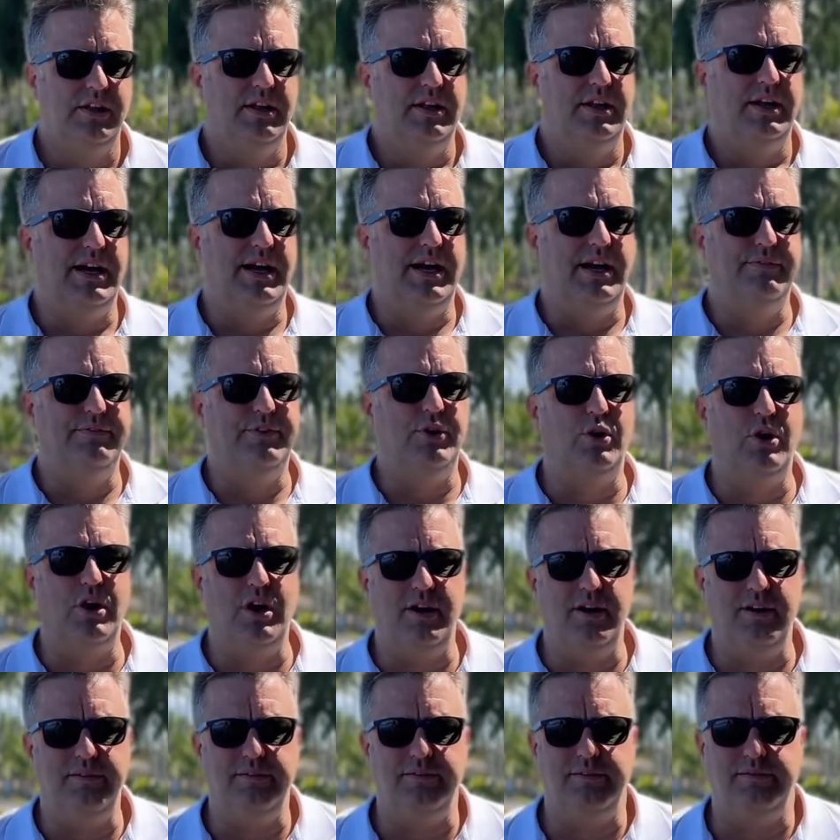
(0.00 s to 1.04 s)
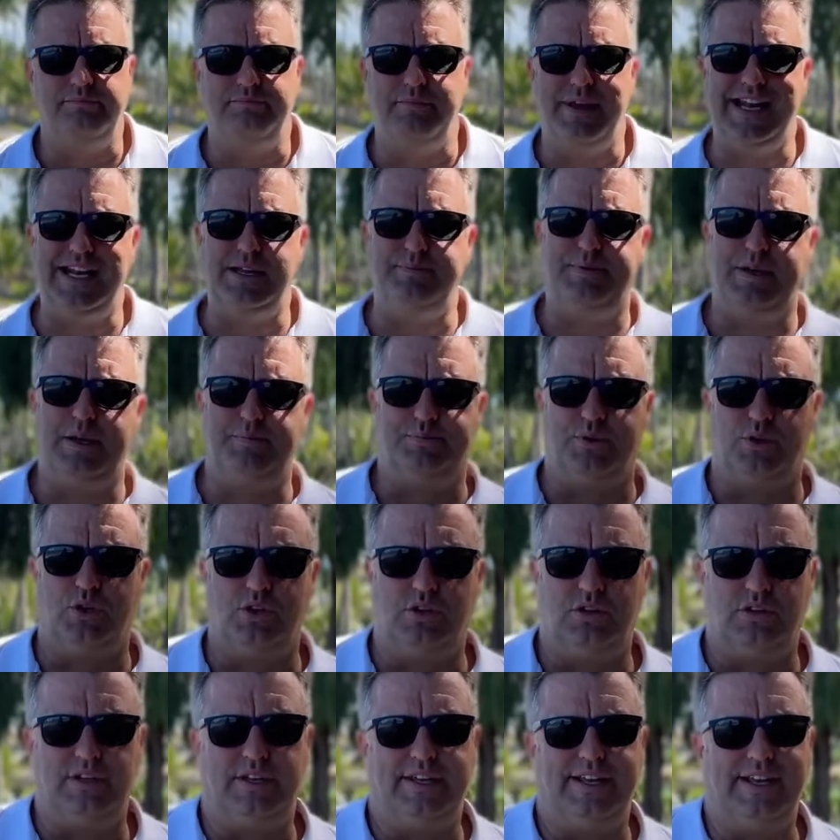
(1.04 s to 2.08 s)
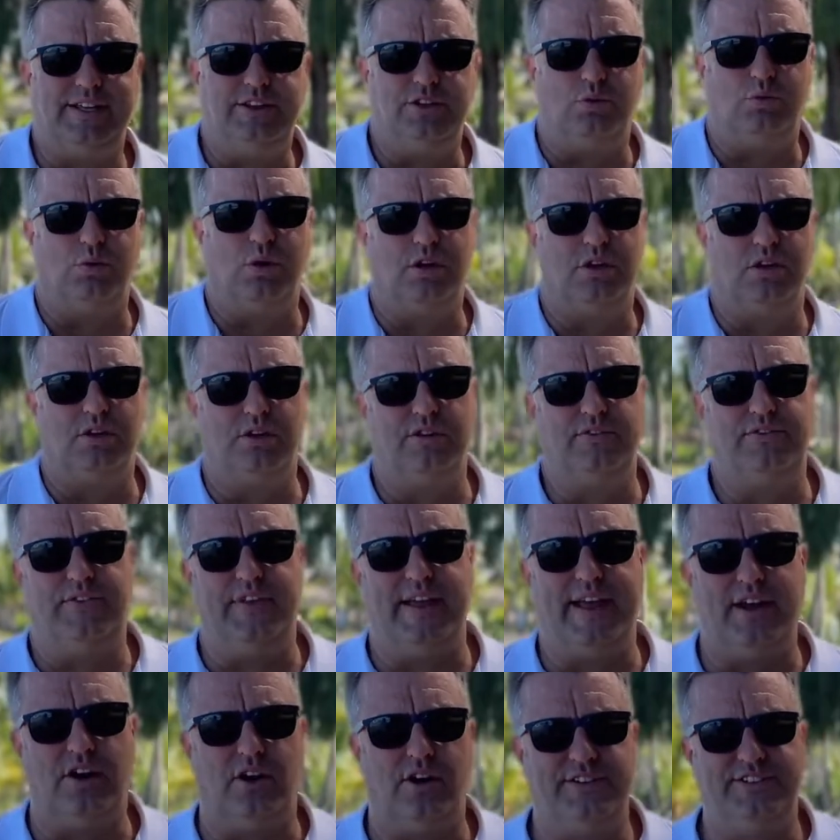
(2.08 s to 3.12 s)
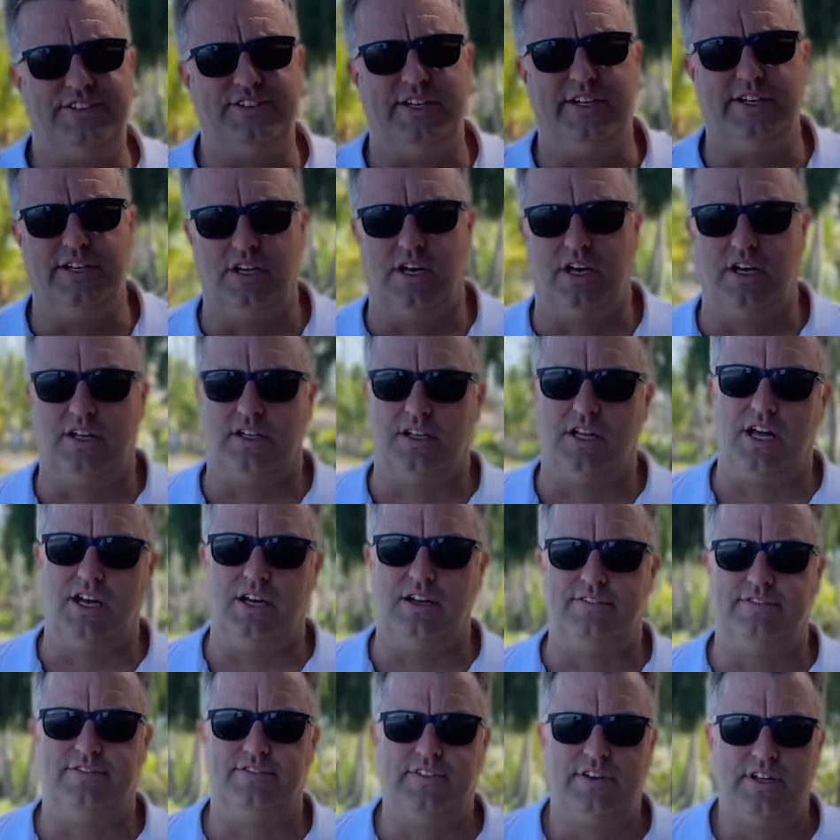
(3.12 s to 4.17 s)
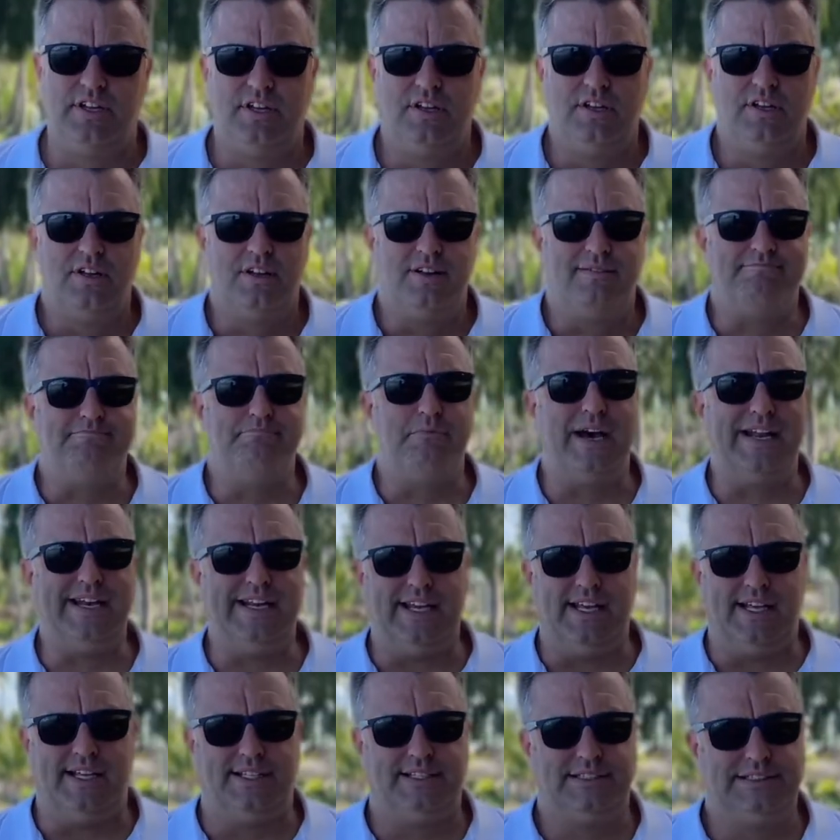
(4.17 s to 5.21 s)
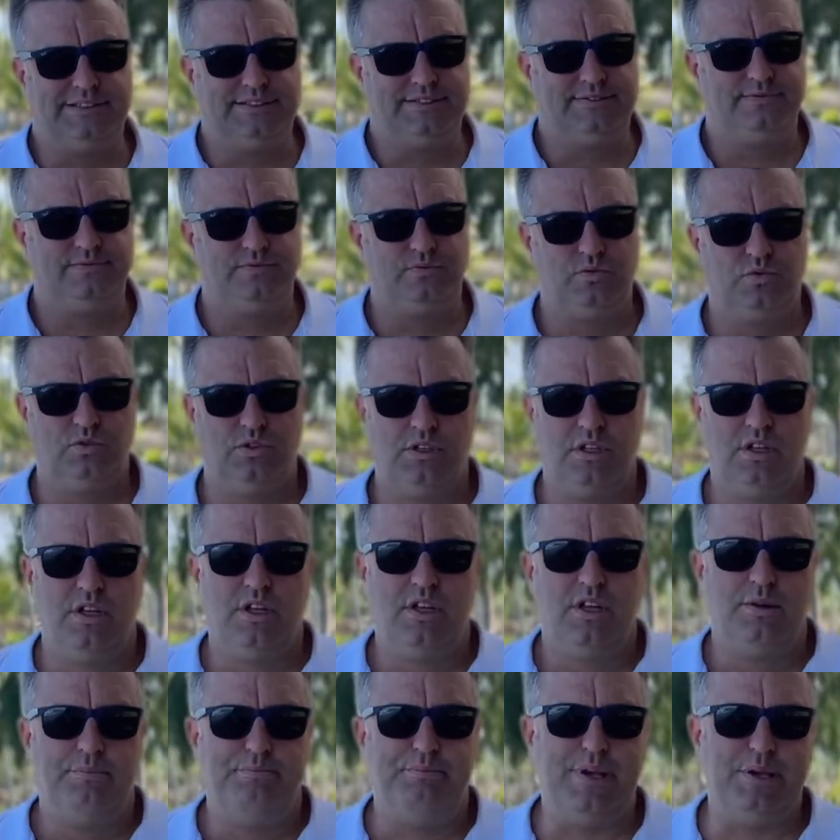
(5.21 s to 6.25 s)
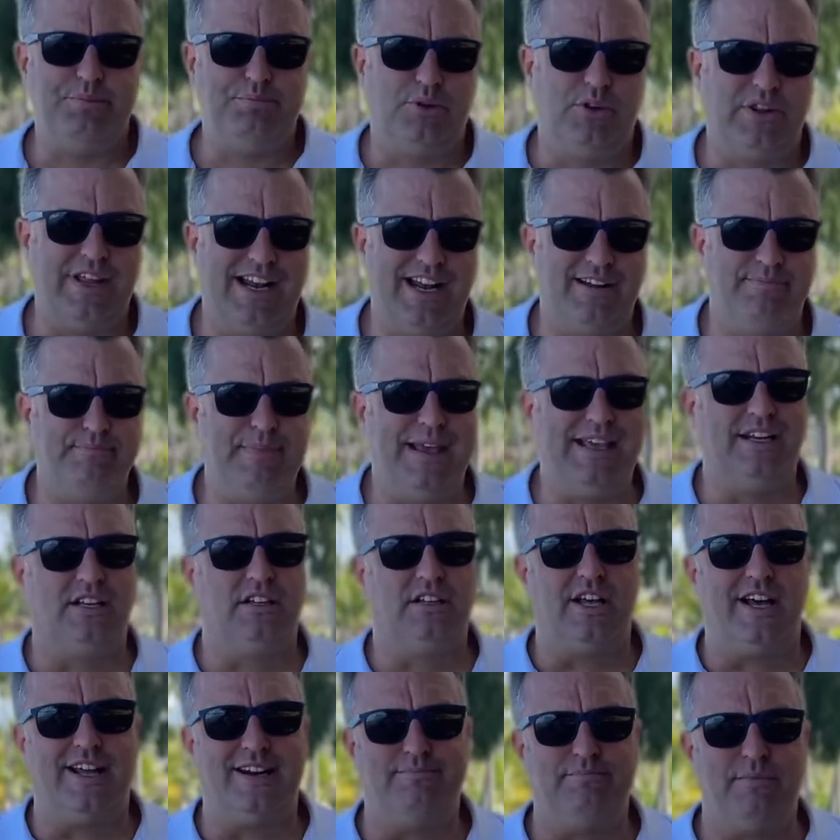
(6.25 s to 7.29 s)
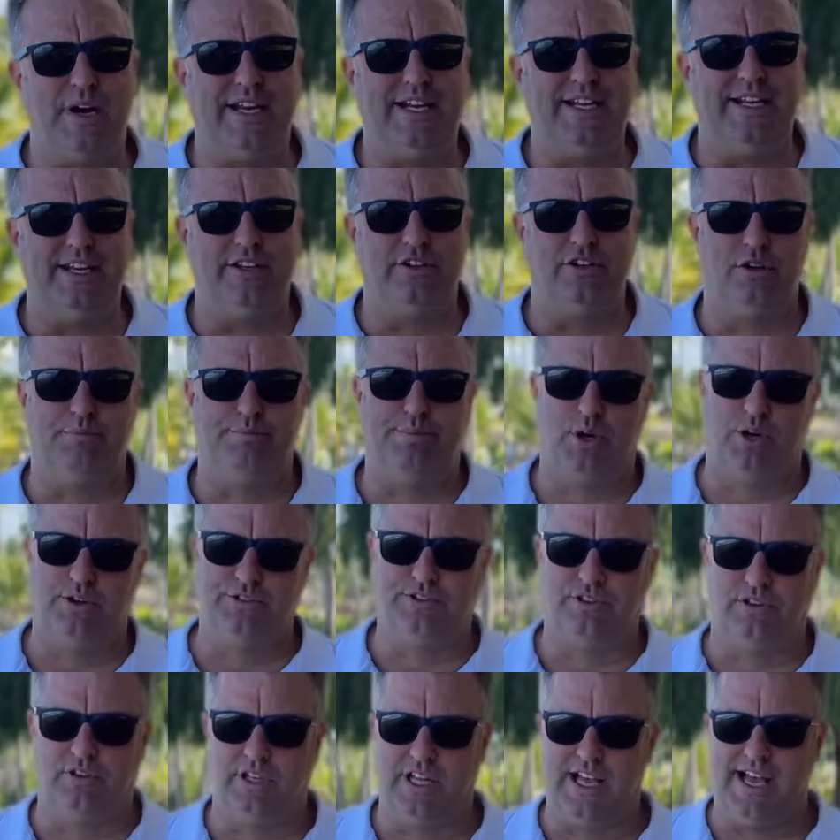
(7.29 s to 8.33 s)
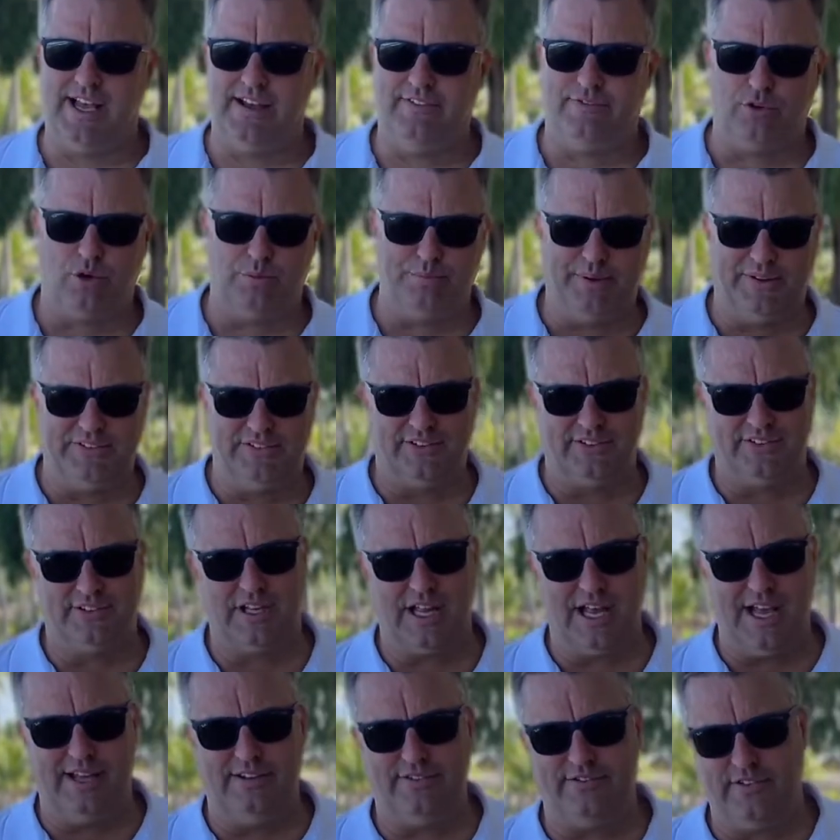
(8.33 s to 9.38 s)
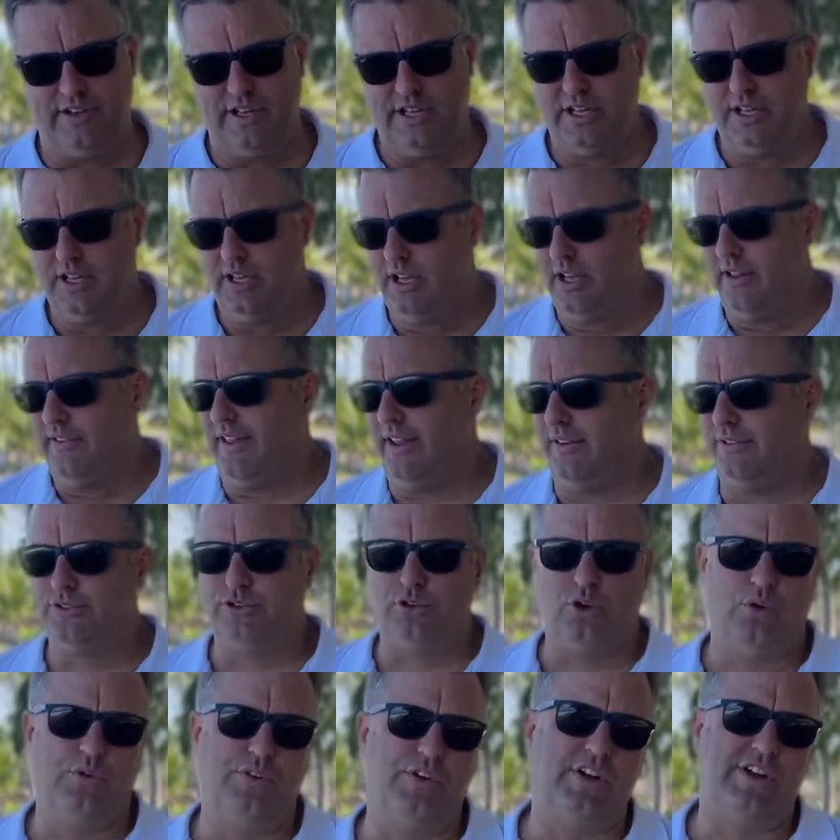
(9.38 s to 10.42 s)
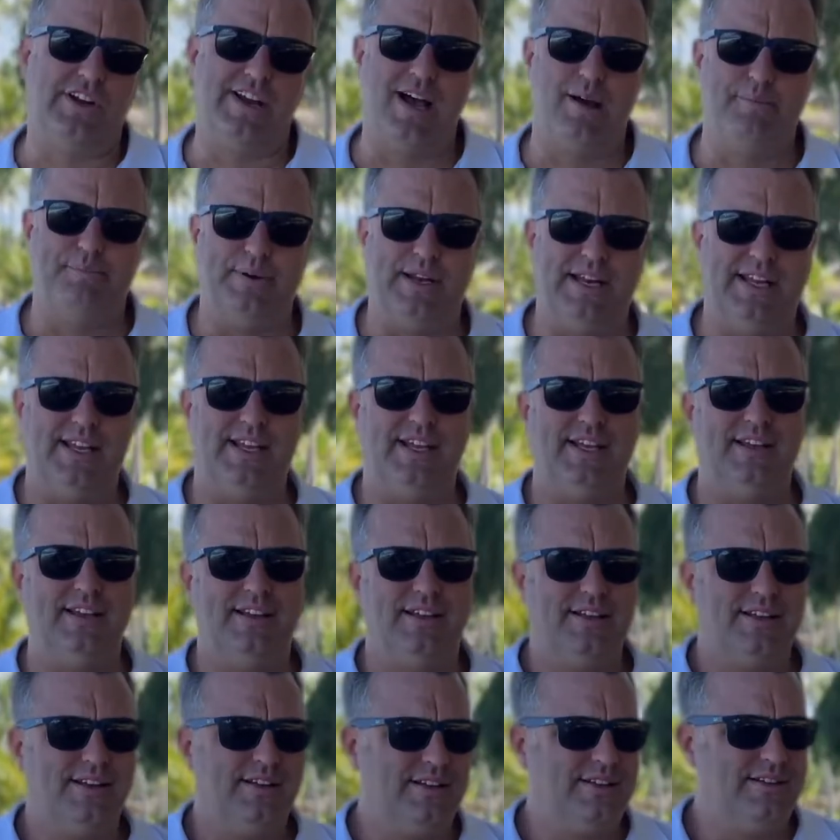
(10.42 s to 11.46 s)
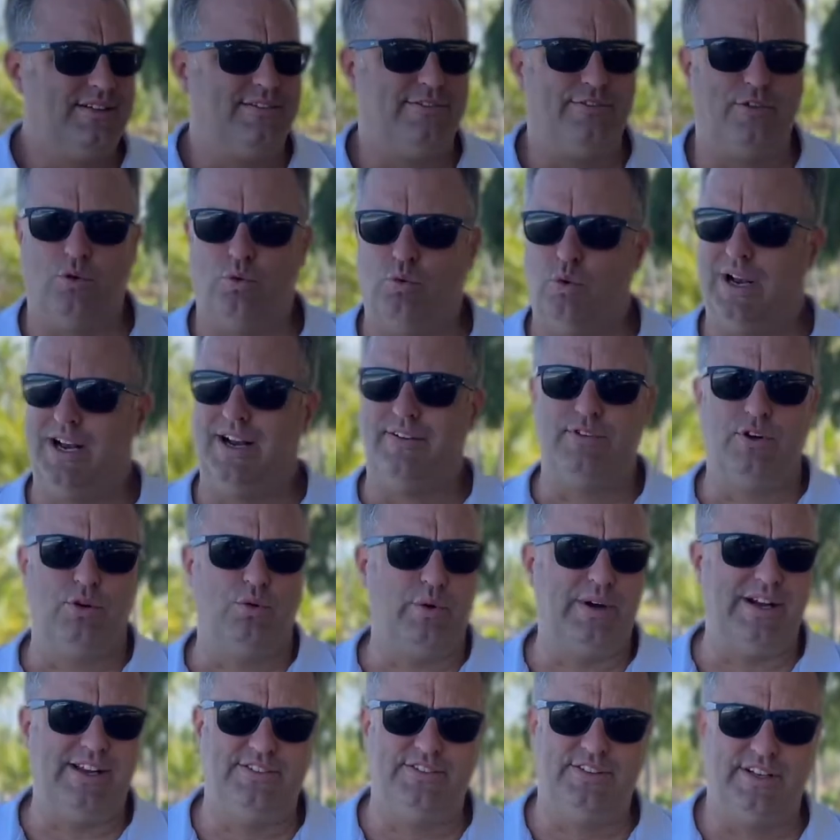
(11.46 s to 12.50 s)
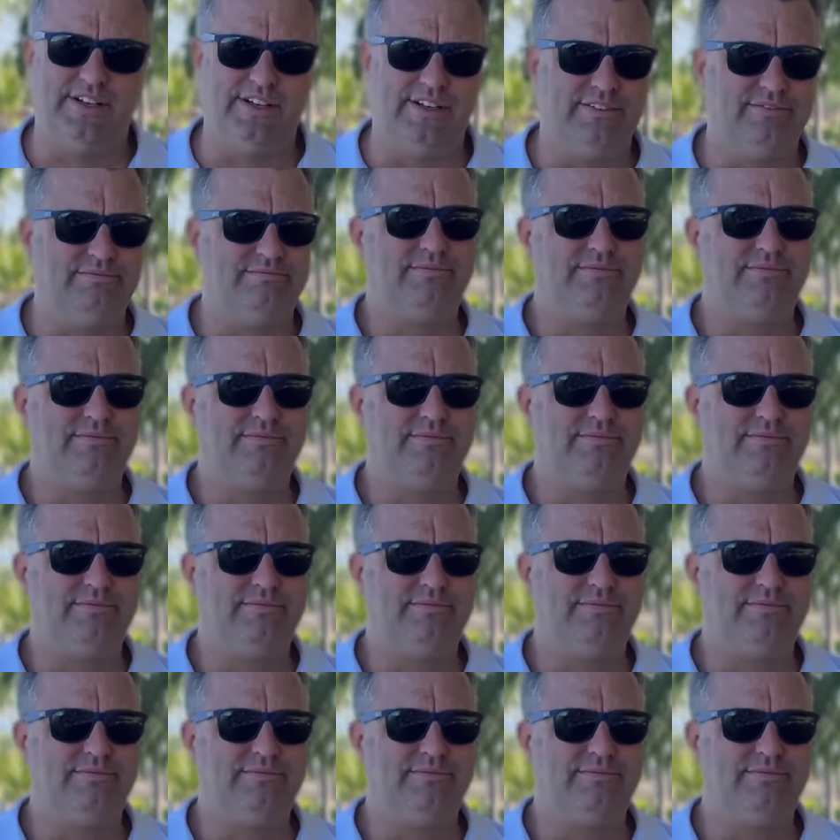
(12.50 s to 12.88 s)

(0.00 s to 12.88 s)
There are many people in the world that are sitting on a lot of money. People that have made a lot of money in their personal life or business life, they've sold their company for whatever reason,